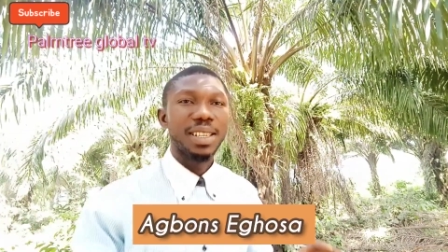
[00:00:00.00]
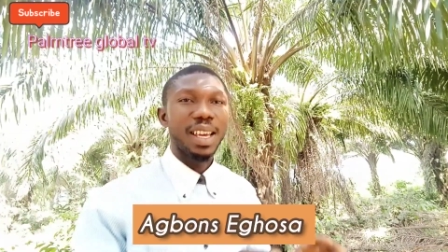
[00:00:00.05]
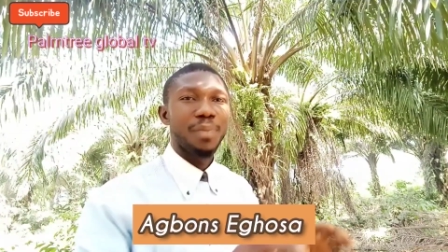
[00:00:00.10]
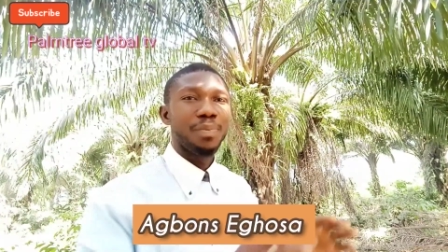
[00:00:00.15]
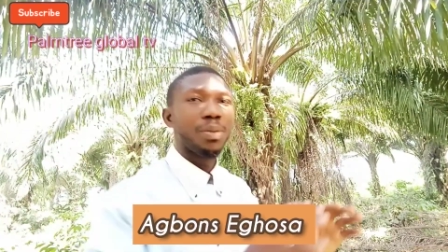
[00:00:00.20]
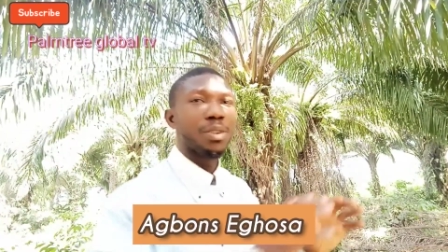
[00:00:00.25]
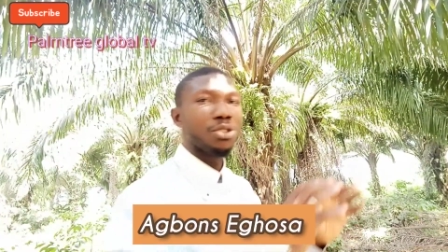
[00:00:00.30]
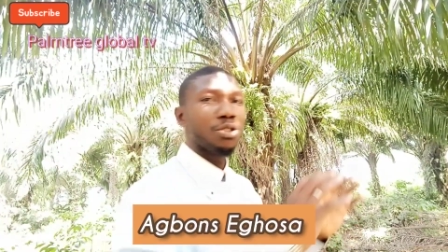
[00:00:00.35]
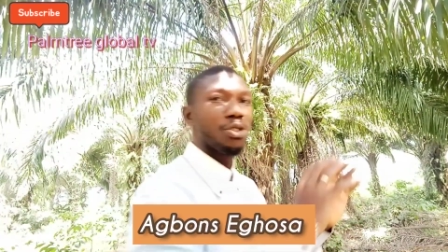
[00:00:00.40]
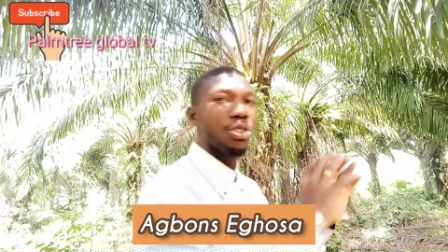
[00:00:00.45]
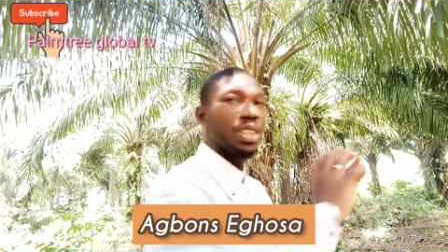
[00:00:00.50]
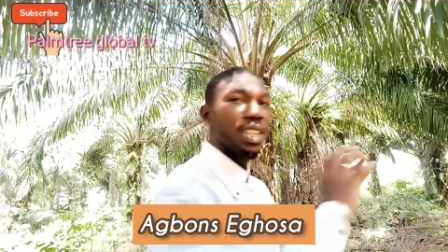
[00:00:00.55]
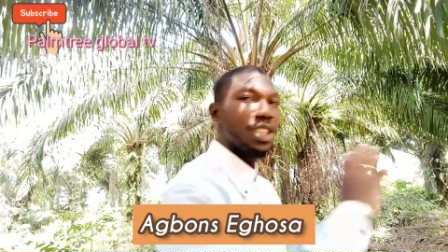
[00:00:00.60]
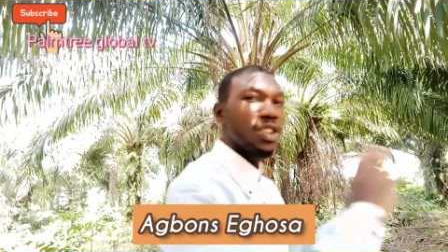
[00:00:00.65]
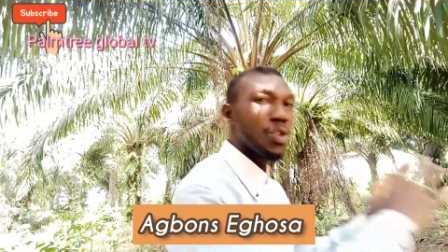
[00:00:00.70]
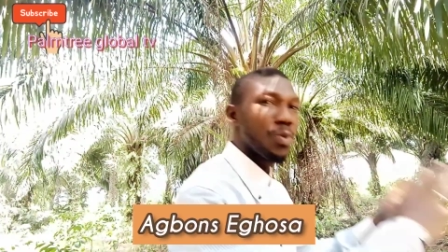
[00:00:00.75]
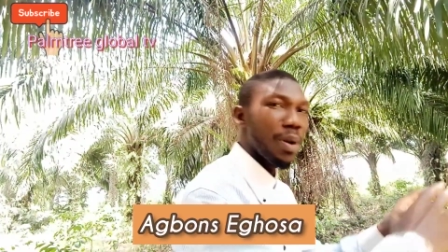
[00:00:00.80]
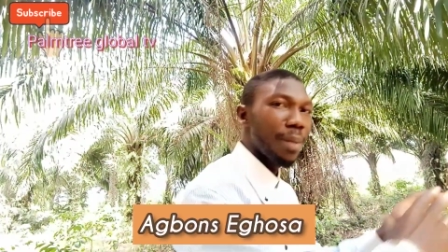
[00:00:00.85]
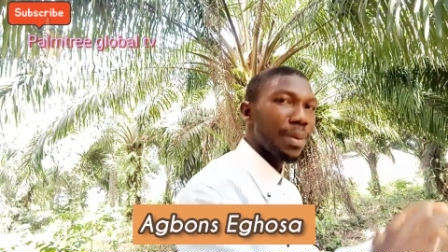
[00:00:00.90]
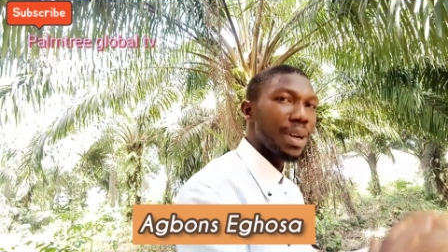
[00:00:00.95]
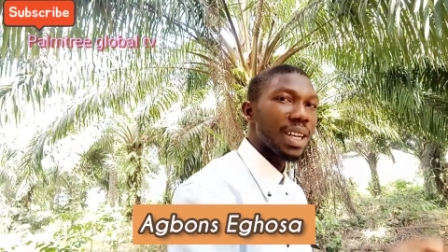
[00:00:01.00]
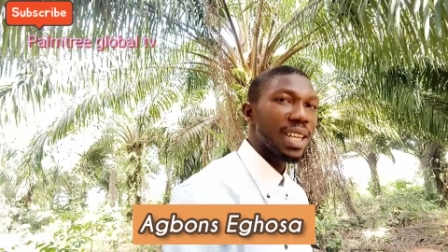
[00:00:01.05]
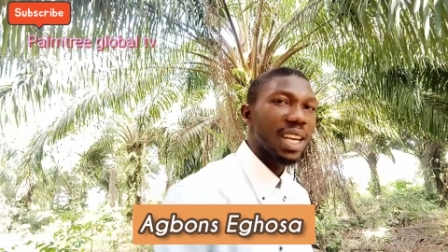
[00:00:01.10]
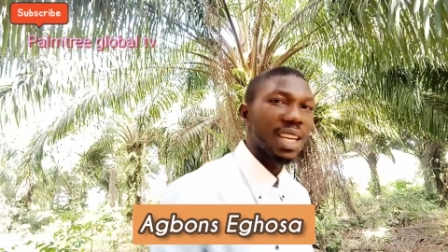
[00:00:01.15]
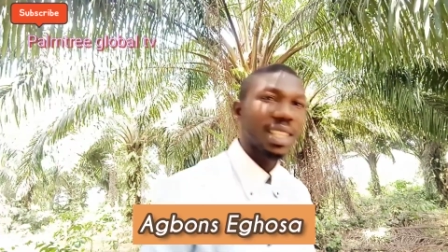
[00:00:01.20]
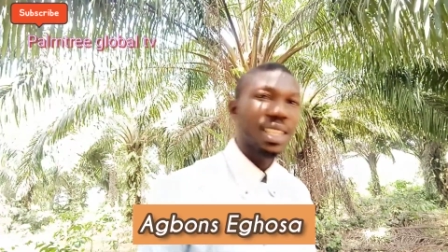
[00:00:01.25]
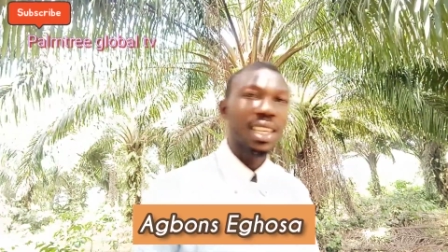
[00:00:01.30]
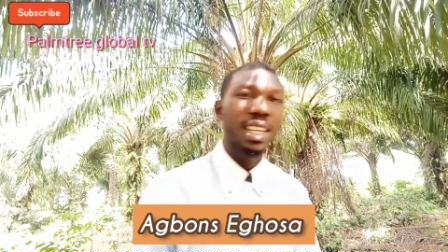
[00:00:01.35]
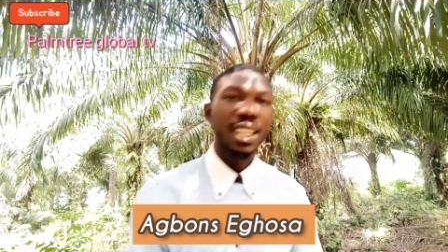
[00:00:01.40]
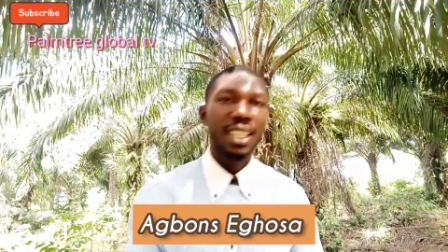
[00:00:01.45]
pursuing the supermarket,
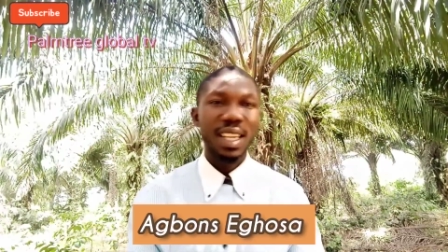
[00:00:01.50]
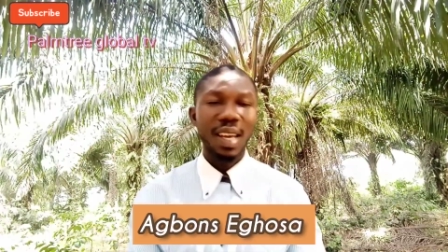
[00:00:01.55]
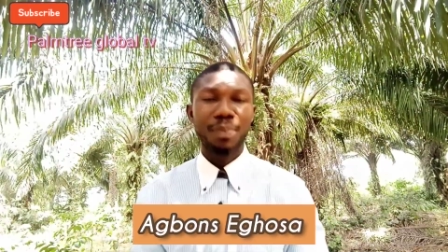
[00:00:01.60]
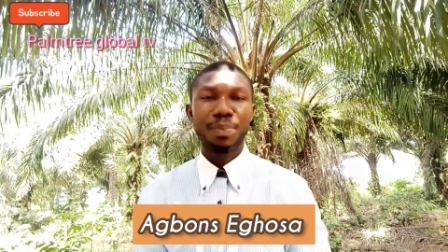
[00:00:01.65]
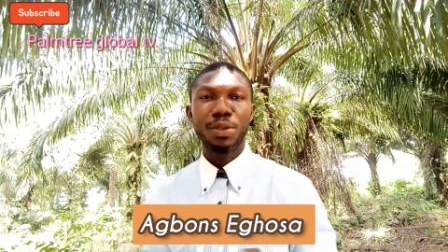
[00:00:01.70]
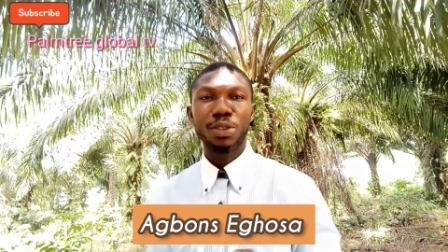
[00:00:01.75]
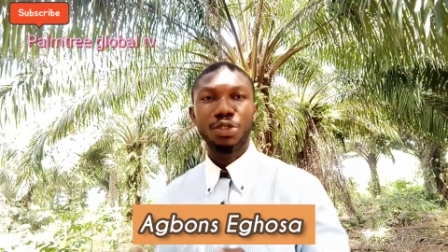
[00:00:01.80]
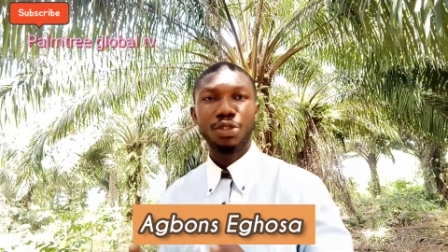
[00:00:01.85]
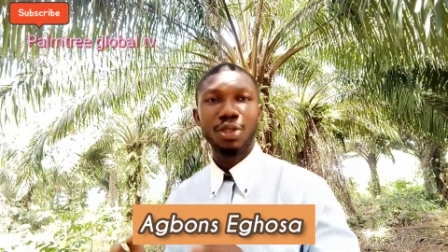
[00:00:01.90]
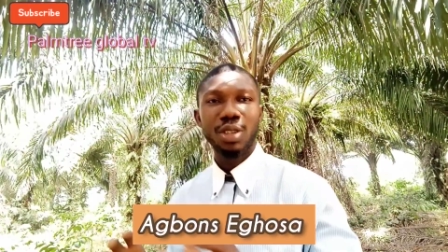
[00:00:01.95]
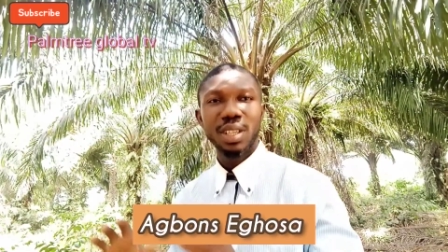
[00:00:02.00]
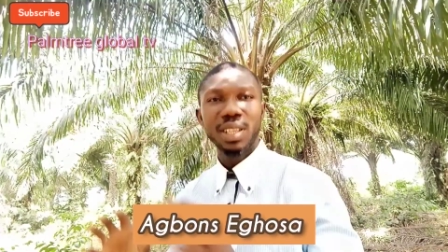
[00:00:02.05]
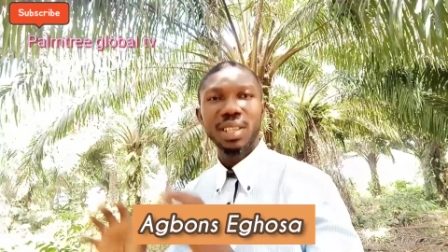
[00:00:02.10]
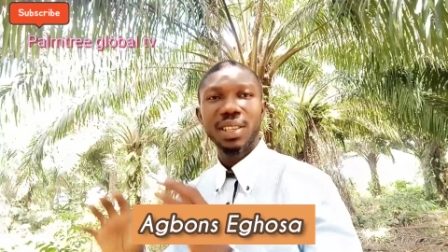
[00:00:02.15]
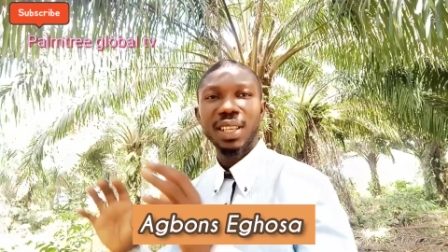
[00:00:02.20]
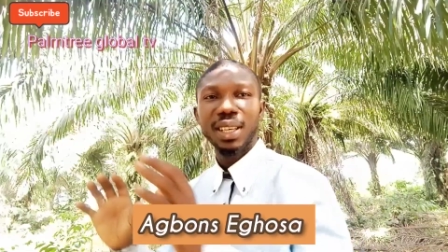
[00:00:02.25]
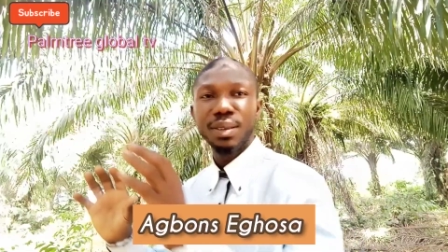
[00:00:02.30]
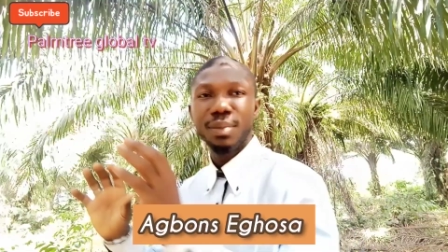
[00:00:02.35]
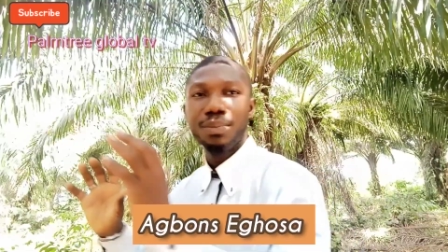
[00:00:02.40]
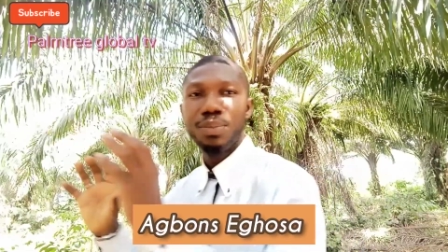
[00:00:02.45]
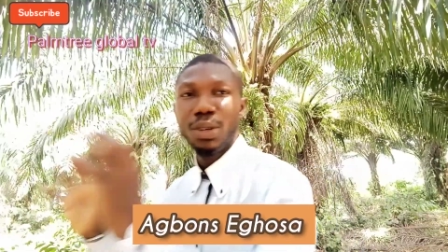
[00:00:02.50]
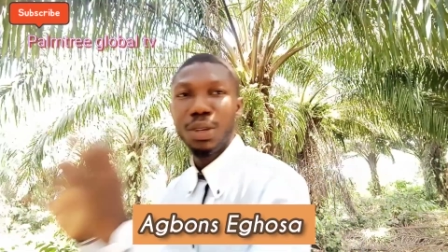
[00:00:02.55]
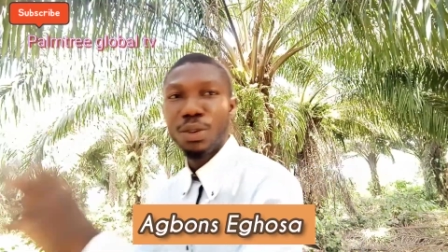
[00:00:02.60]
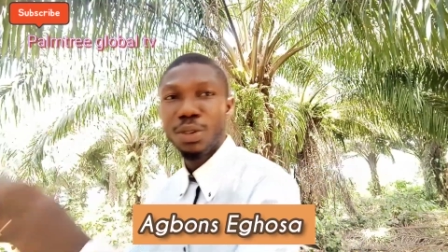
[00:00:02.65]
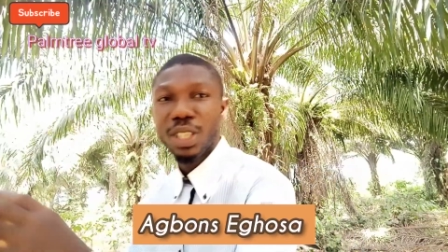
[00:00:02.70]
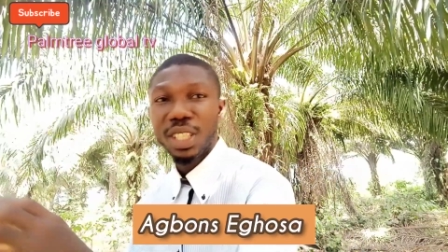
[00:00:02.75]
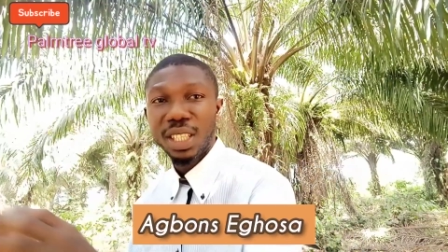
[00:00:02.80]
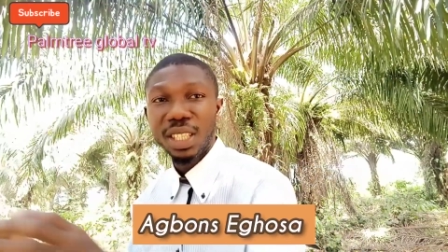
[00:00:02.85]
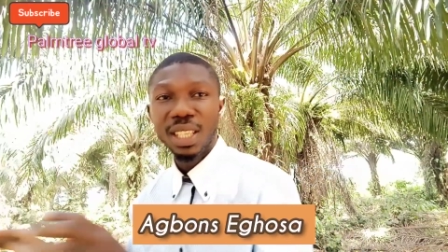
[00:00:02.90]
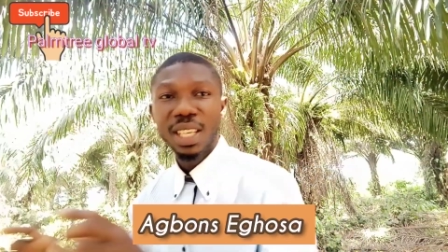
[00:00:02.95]
they are pursuing the
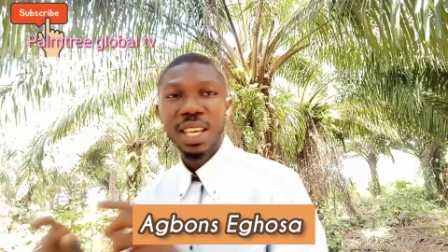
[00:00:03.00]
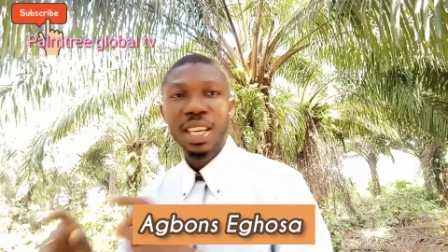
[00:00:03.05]
building.